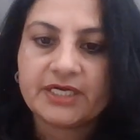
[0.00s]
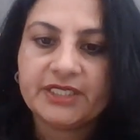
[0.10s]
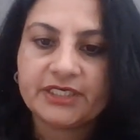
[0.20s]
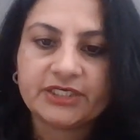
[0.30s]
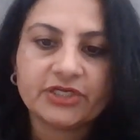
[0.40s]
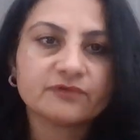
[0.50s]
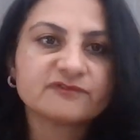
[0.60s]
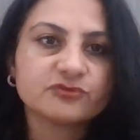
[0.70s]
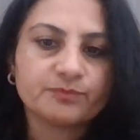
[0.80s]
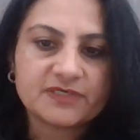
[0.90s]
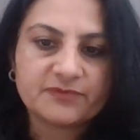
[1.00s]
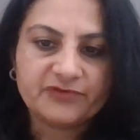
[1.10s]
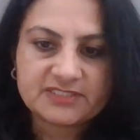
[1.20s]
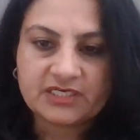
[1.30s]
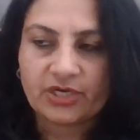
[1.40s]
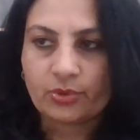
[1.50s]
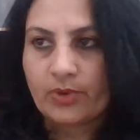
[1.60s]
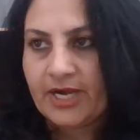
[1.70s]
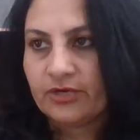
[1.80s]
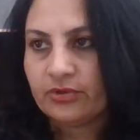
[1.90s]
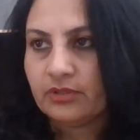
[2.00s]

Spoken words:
degree of supervision required,